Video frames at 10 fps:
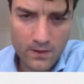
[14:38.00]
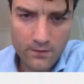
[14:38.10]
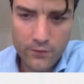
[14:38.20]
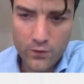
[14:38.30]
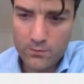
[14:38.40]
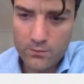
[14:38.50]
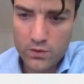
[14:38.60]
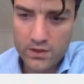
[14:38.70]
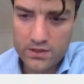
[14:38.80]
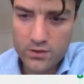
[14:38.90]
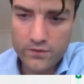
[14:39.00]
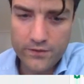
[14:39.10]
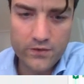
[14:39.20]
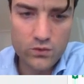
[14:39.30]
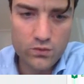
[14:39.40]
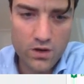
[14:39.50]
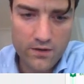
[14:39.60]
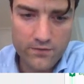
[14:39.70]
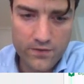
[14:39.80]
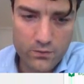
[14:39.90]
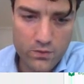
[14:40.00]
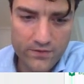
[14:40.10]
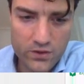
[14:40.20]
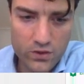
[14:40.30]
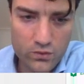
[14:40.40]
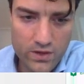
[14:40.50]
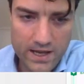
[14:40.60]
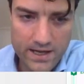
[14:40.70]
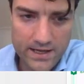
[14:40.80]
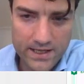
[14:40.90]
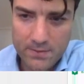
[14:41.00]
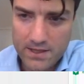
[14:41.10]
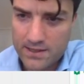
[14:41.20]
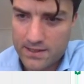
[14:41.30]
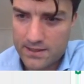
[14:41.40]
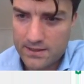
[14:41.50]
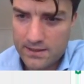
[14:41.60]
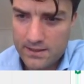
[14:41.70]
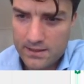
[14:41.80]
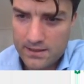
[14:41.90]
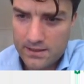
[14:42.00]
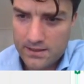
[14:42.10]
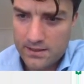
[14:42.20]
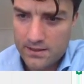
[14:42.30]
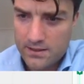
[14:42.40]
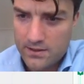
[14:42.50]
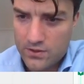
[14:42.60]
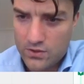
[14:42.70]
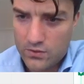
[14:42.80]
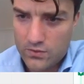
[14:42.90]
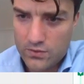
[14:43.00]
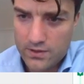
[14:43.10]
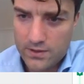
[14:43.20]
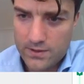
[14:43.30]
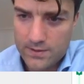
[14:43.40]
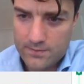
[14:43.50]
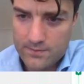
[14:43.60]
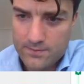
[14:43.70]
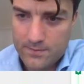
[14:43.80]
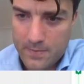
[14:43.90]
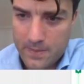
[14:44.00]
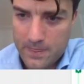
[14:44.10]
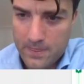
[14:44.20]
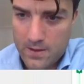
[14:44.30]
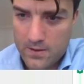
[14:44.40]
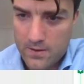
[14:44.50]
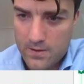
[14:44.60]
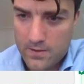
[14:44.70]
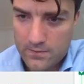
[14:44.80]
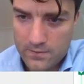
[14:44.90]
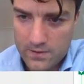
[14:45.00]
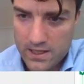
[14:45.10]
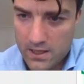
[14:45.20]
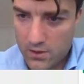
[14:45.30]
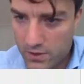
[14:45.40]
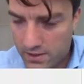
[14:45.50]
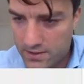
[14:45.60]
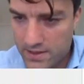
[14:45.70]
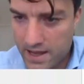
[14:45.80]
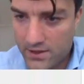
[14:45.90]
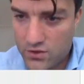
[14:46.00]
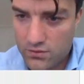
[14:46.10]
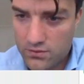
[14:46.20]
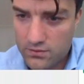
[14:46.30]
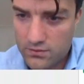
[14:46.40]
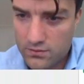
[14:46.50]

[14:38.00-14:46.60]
Furthermore, there's an overview of revenue and expenses. So the yellow here is the actual